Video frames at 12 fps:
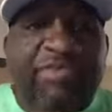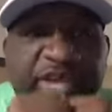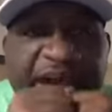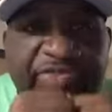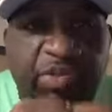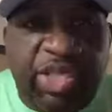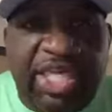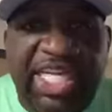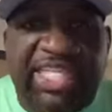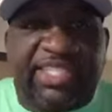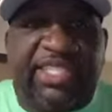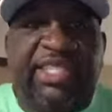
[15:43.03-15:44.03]
You have to
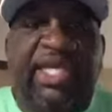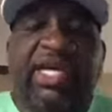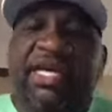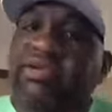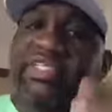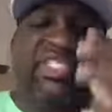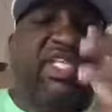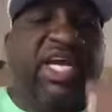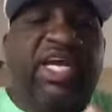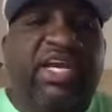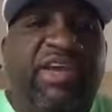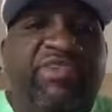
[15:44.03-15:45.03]
release it, because
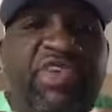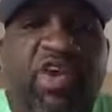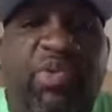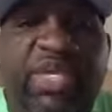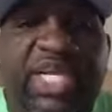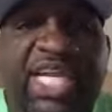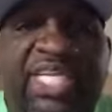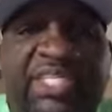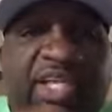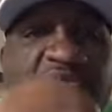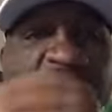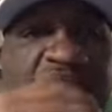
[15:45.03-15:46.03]
if you don't release it, all you